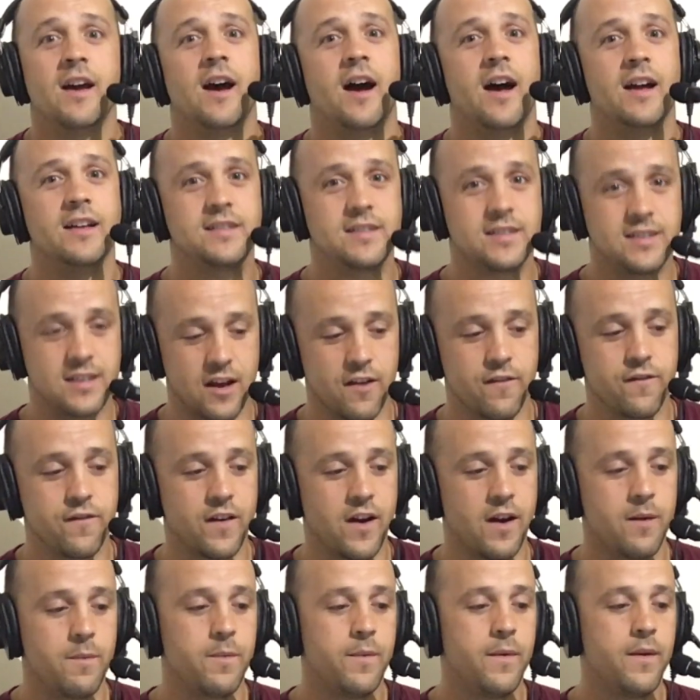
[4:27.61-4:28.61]
I'd stuff
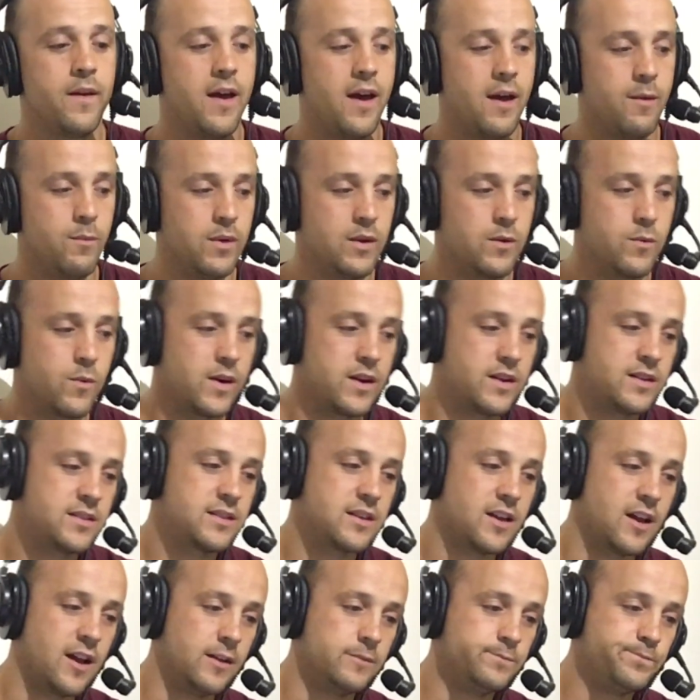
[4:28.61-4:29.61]
up, and we'd
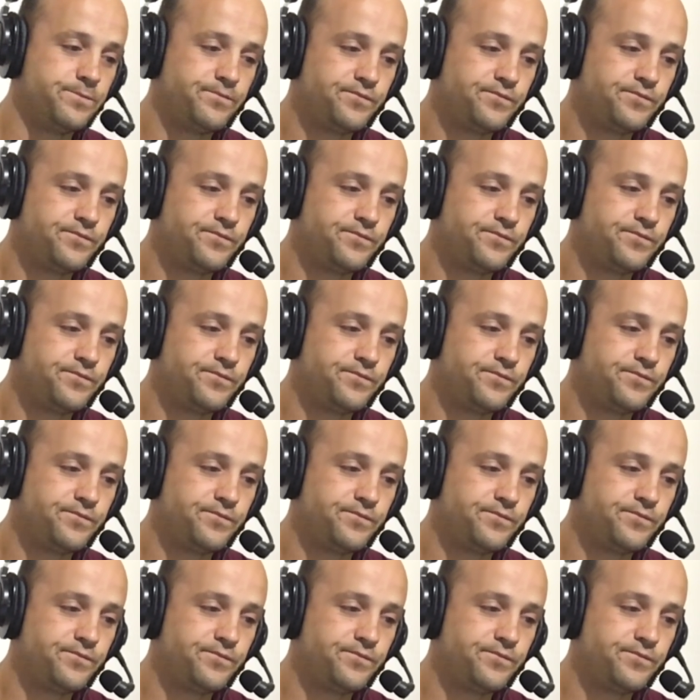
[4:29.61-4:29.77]
restart.